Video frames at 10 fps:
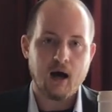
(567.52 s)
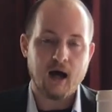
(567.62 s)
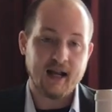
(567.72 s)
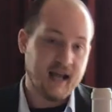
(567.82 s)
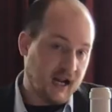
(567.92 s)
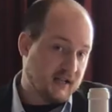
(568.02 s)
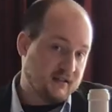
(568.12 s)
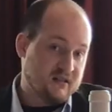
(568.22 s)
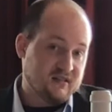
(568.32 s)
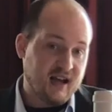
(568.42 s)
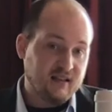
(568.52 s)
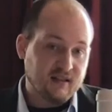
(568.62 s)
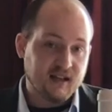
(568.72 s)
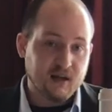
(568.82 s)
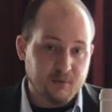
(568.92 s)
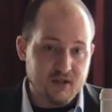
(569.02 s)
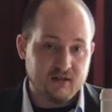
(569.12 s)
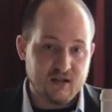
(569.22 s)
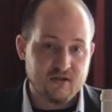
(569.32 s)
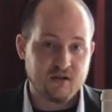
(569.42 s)
Again, I'd like to just thank the King of Prussia
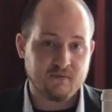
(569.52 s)
District